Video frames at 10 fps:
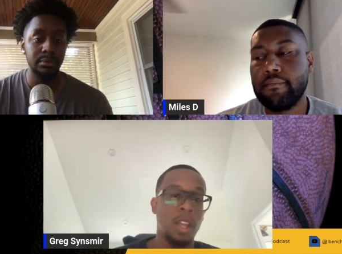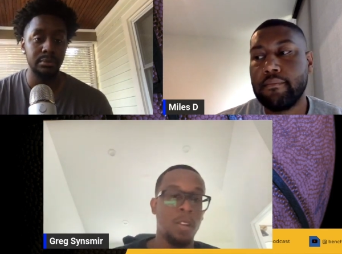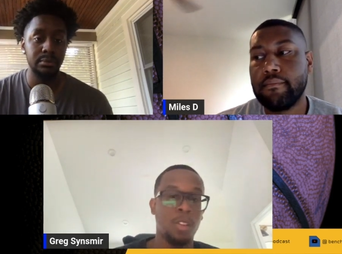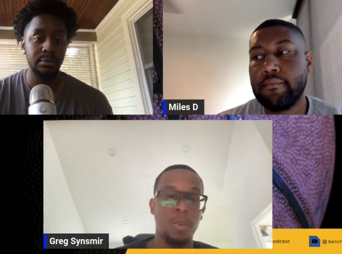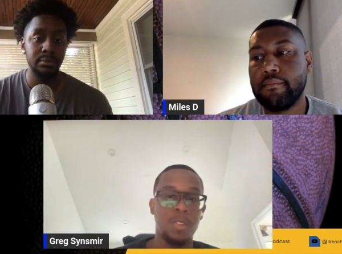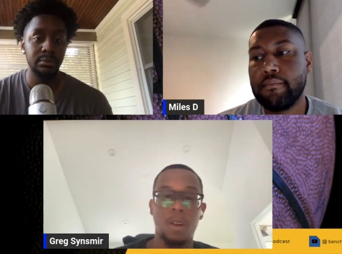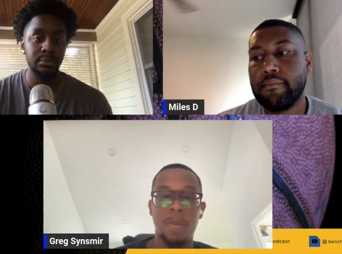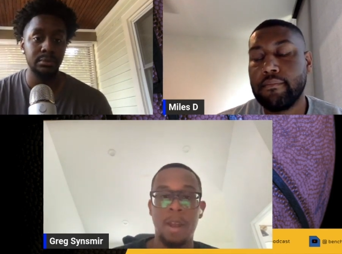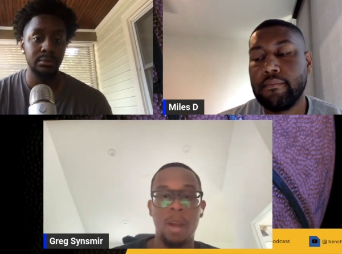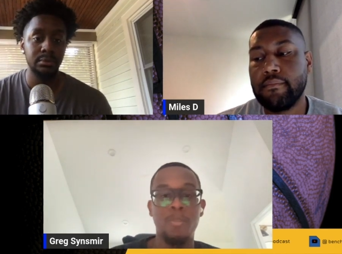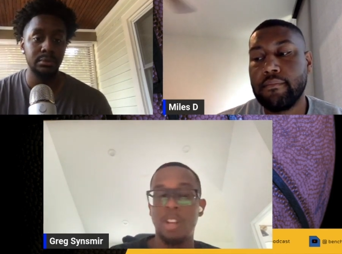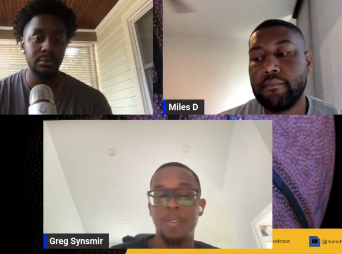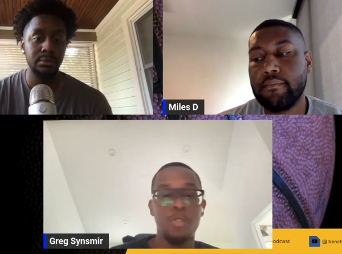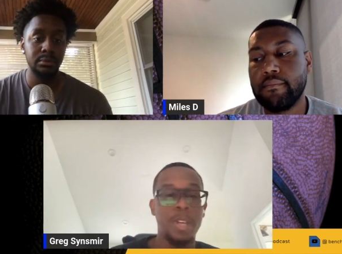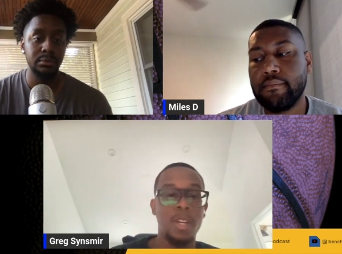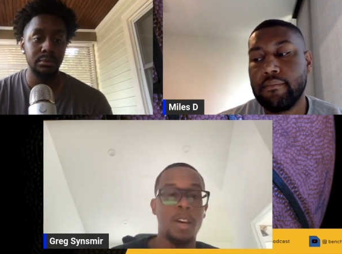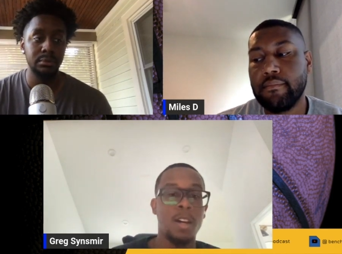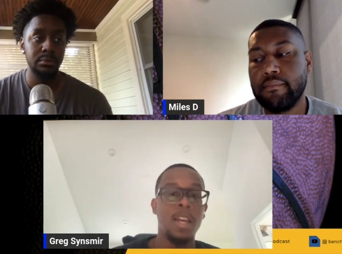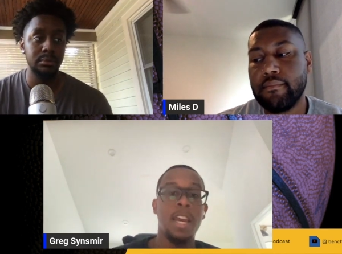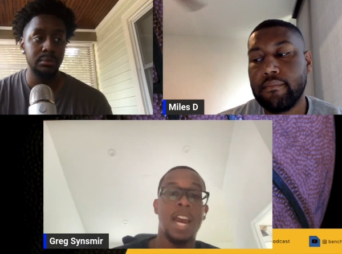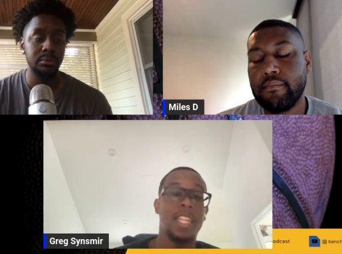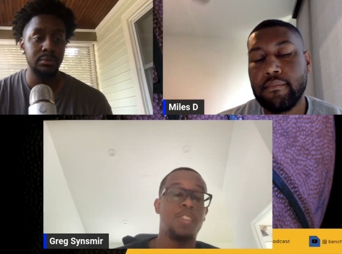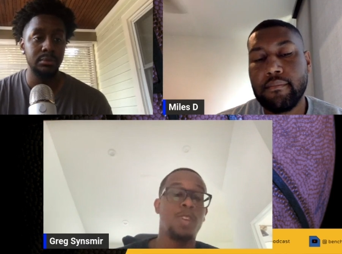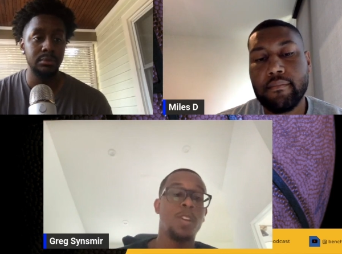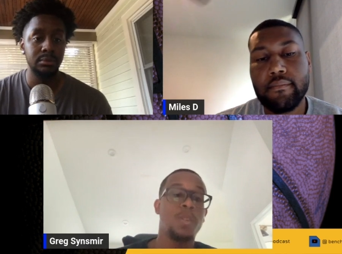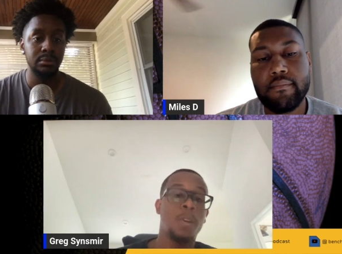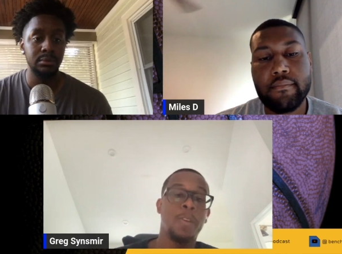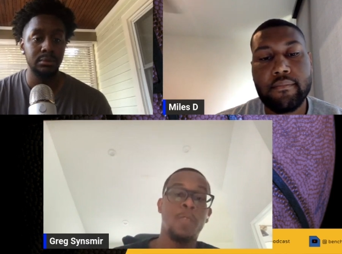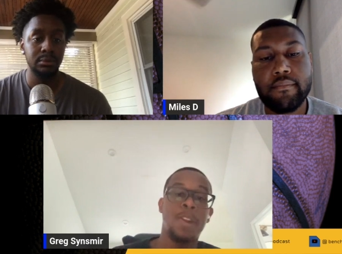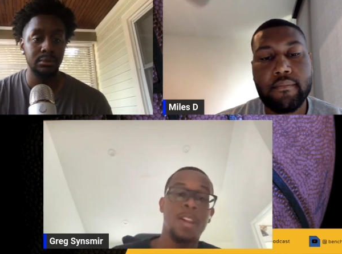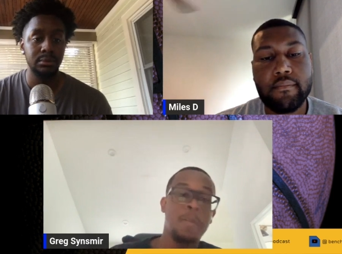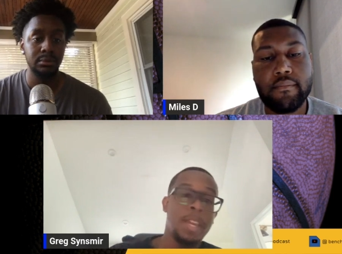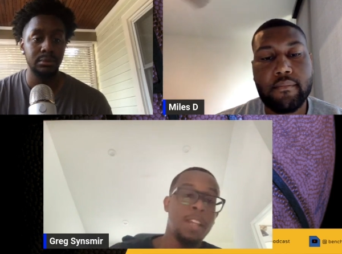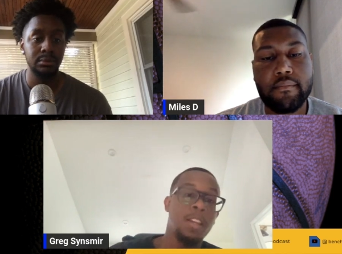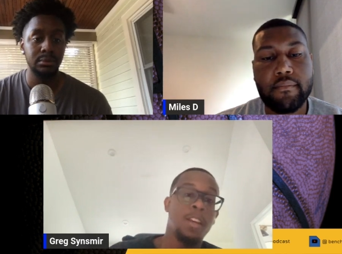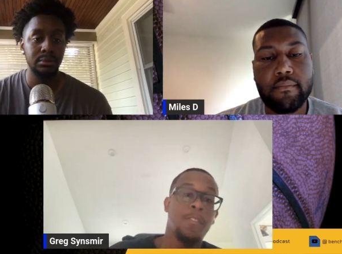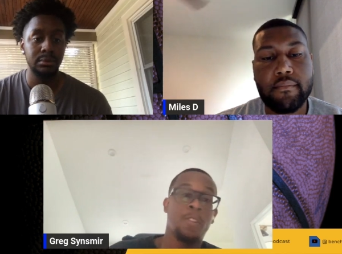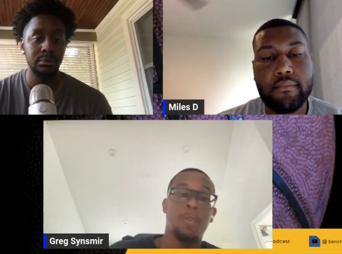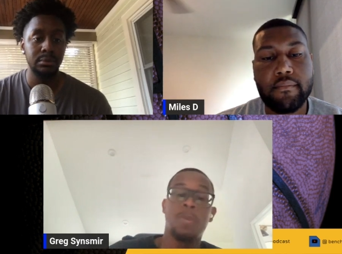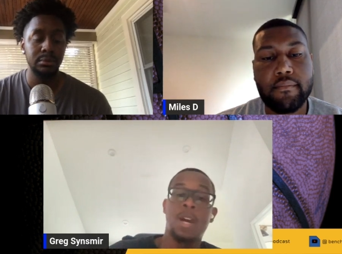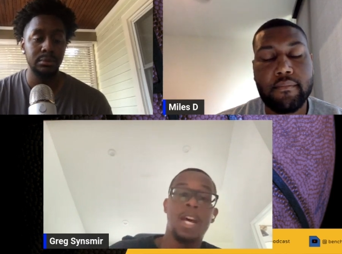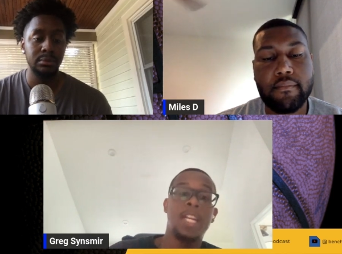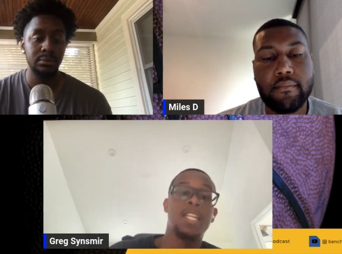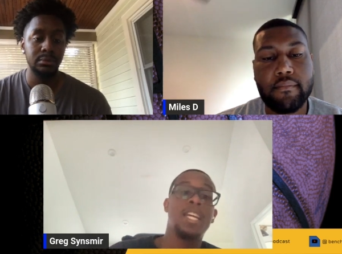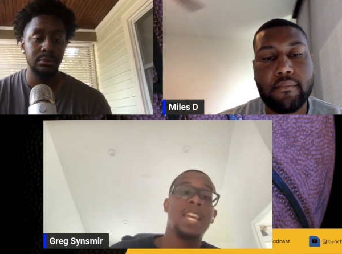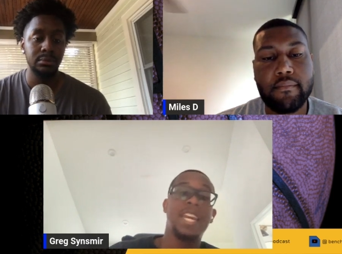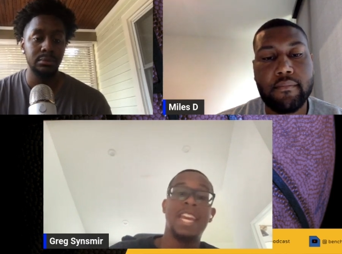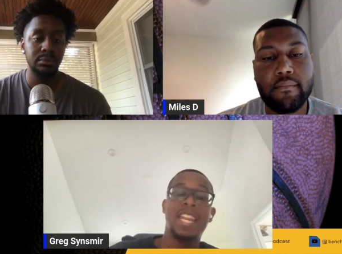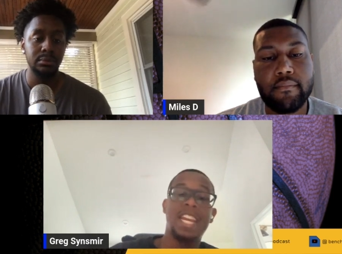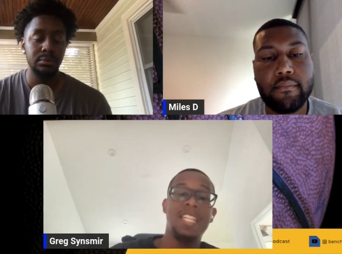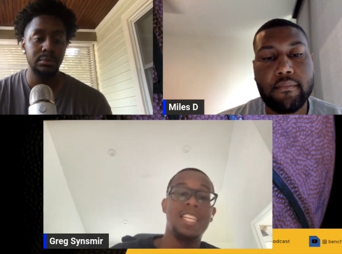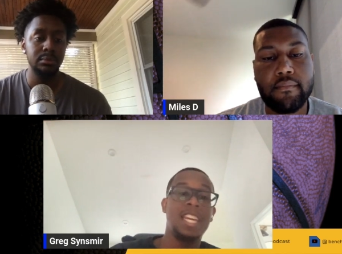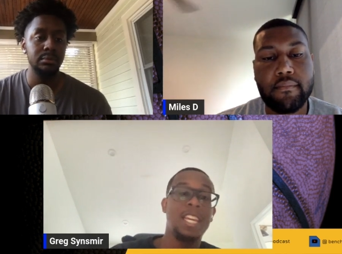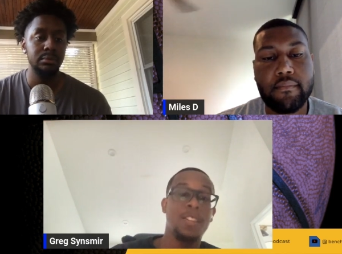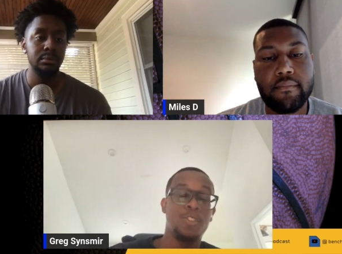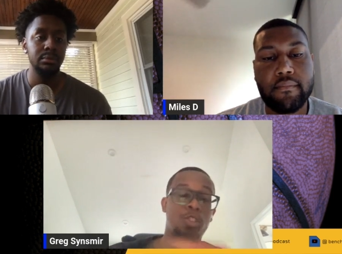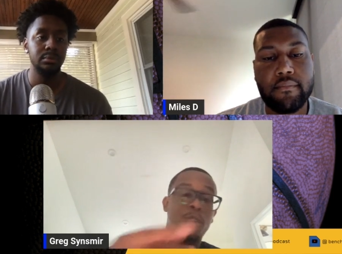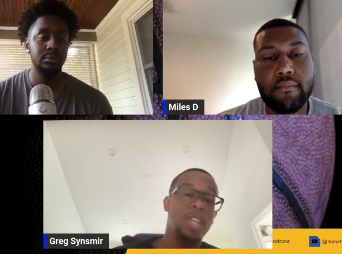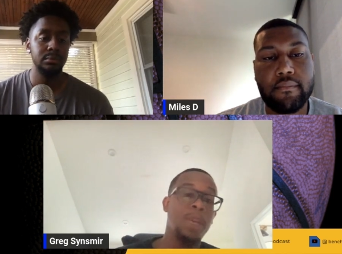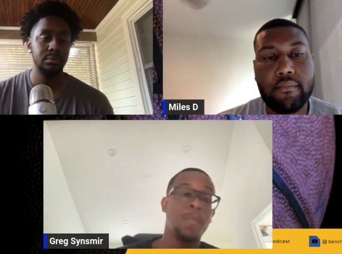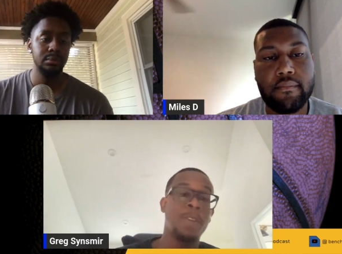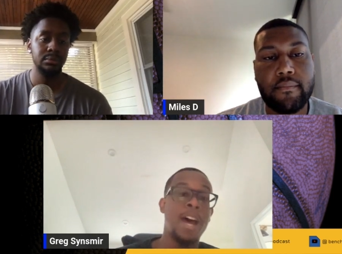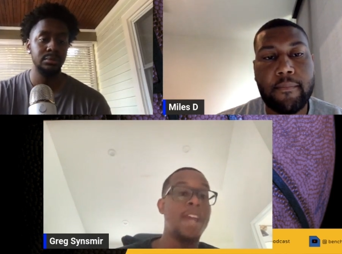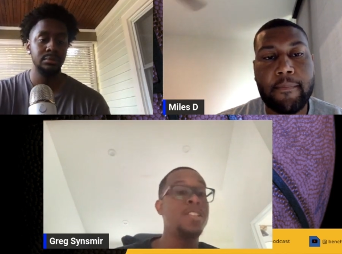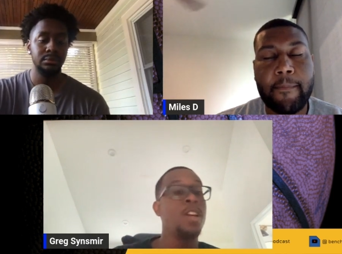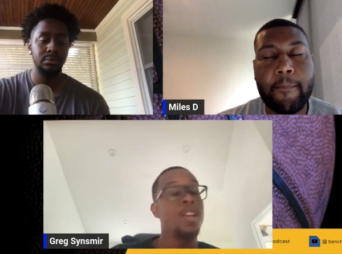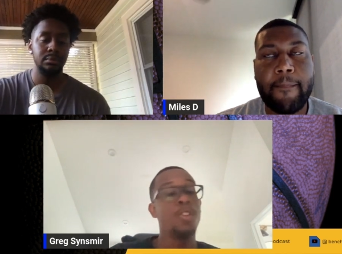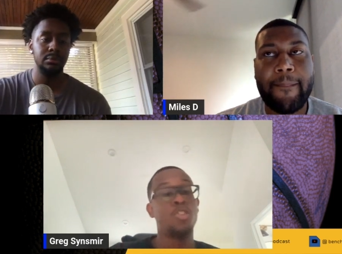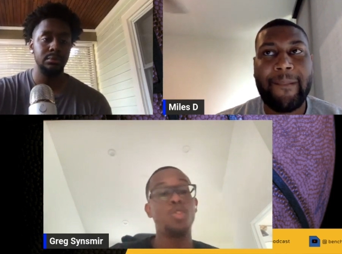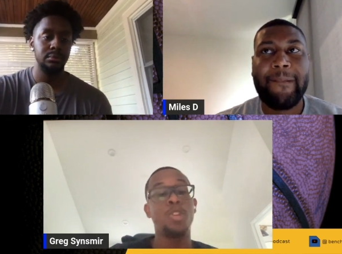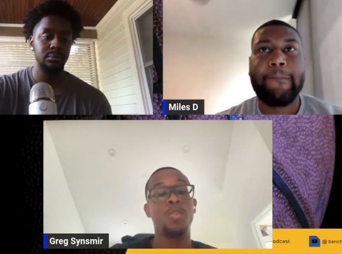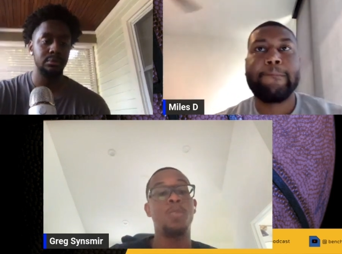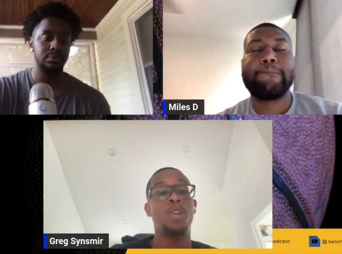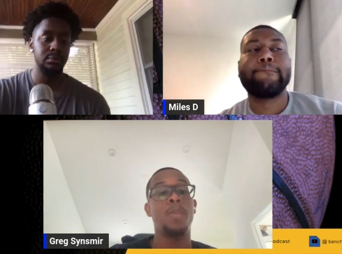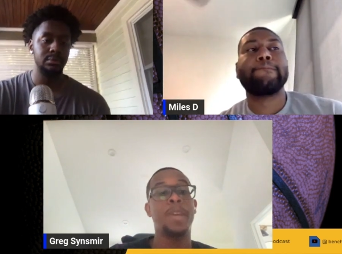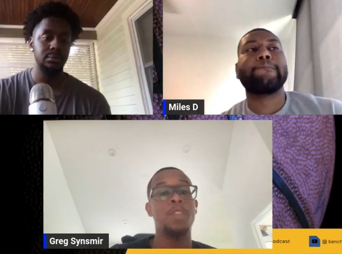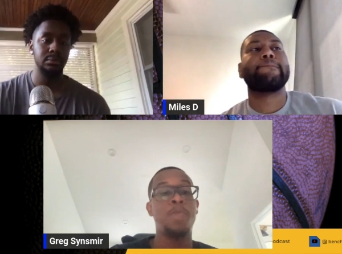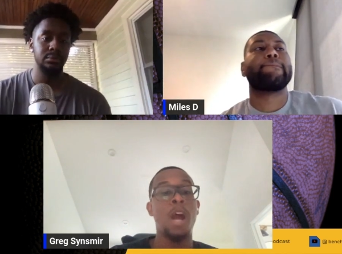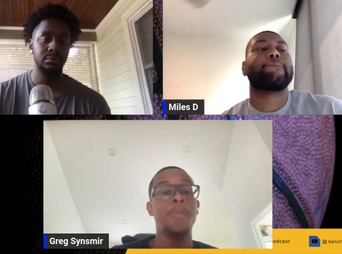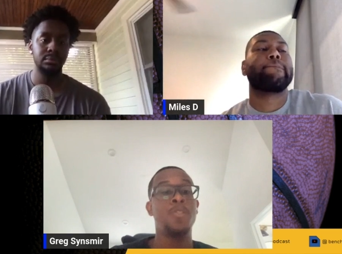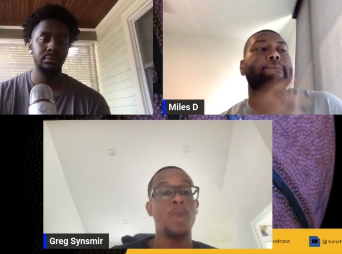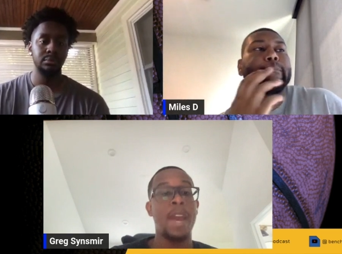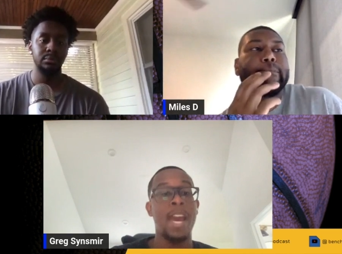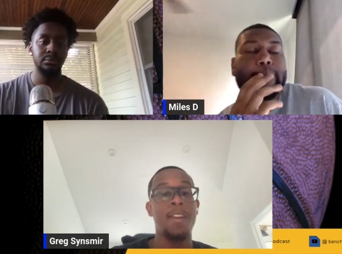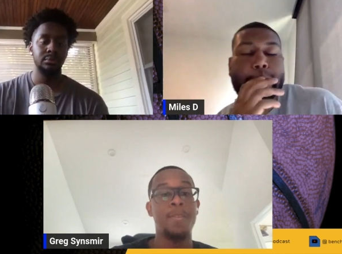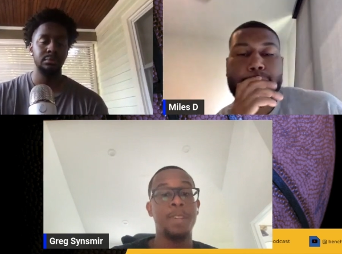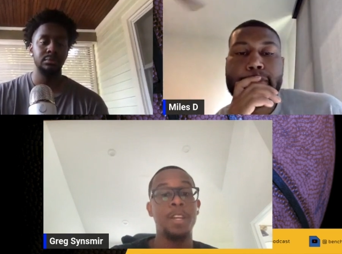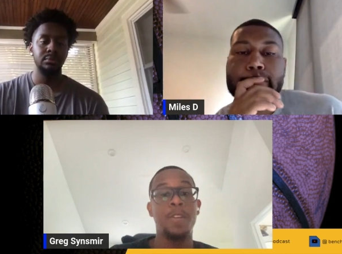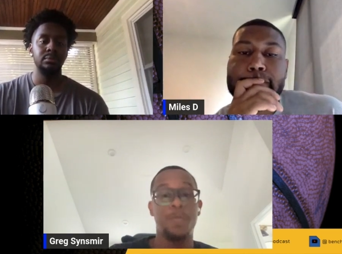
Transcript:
Speaker 1: in on a three star model. I'm trading for Trae Young. I think Trae Young is the perfect running mate for LeBron and AD. The shooting he provides, You're shooting from the one of the biggest problems you have.